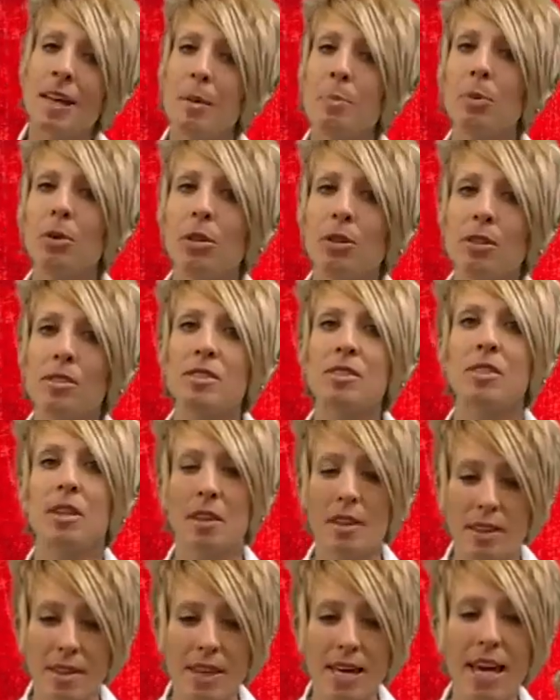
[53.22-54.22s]
A sample
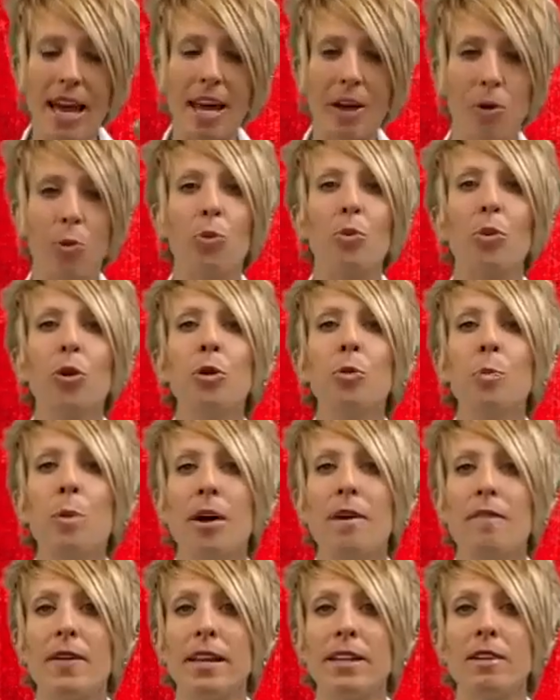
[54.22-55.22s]
is the
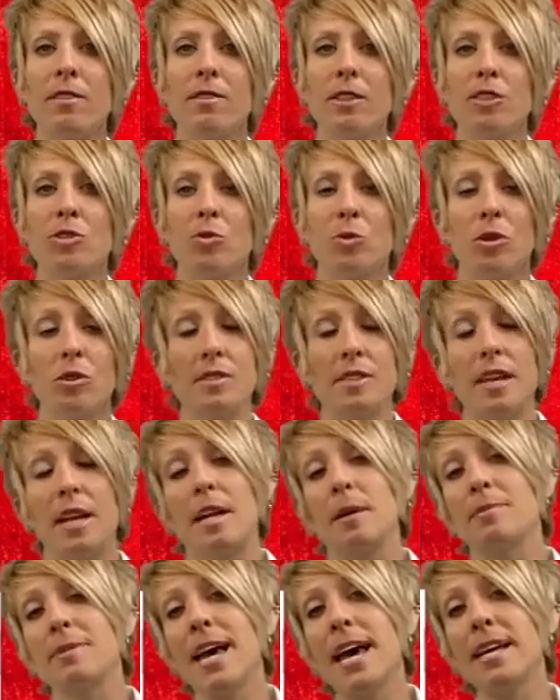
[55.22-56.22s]
group of individuals
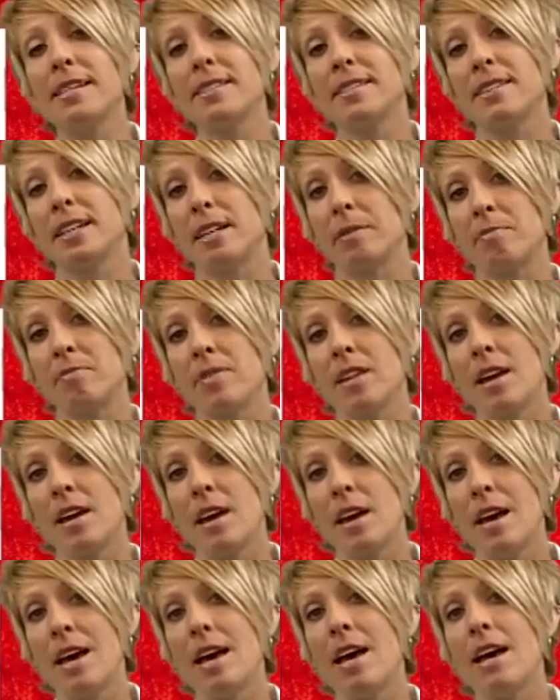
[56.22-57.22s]
that I'm testing.
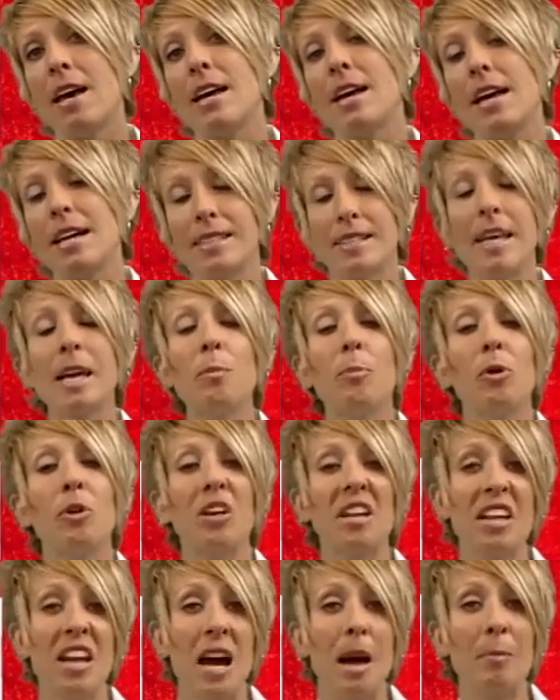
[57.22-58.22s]
A
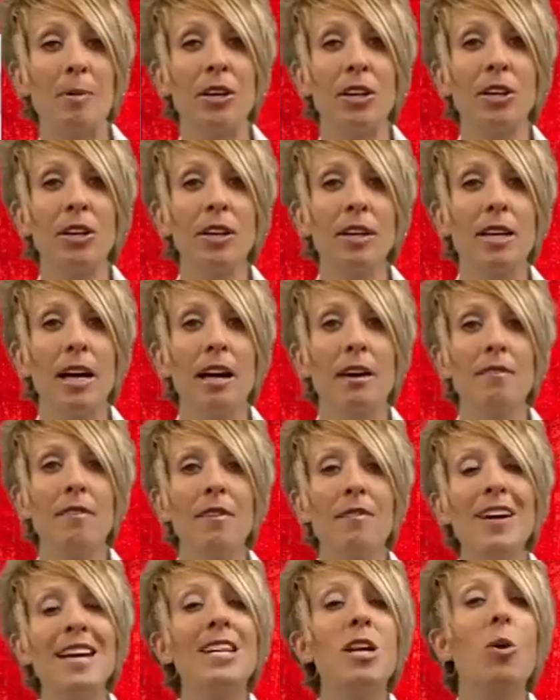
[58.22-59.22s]
sample cannot be good
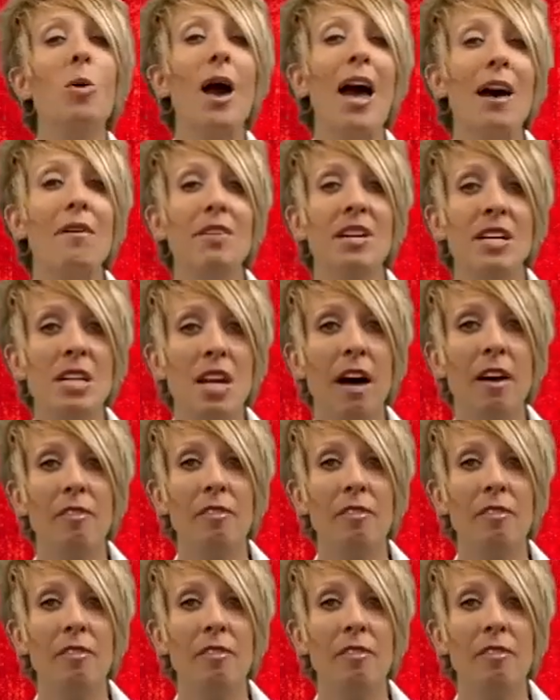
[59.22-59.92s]
enough if I don't have